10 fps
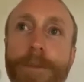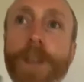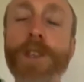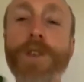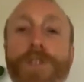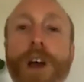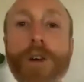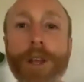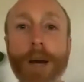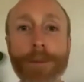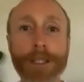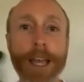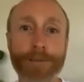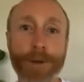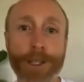you know that I'm a
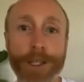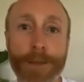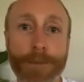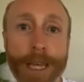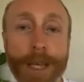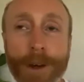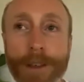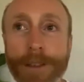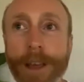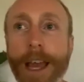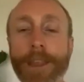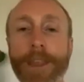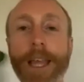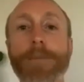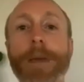safe person to be with.
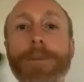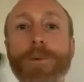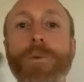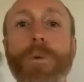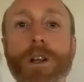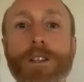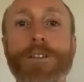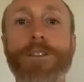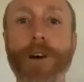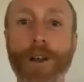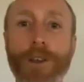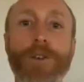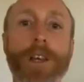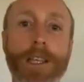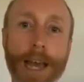Then people want to follow you,
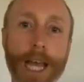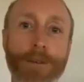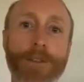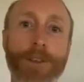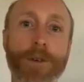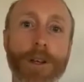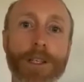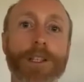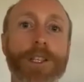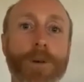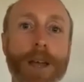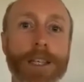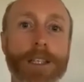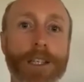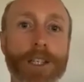engage with you, and listen to your
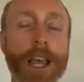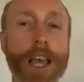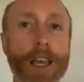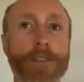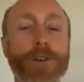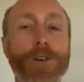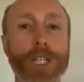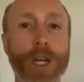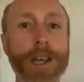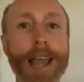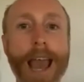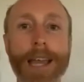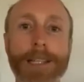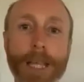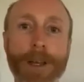message. If you're sharing
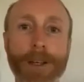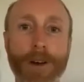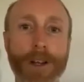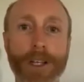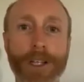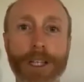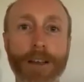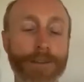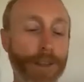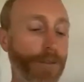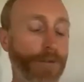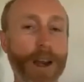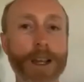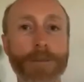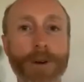academic knowledge, stuff that you've read
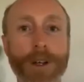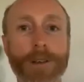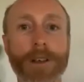in a book,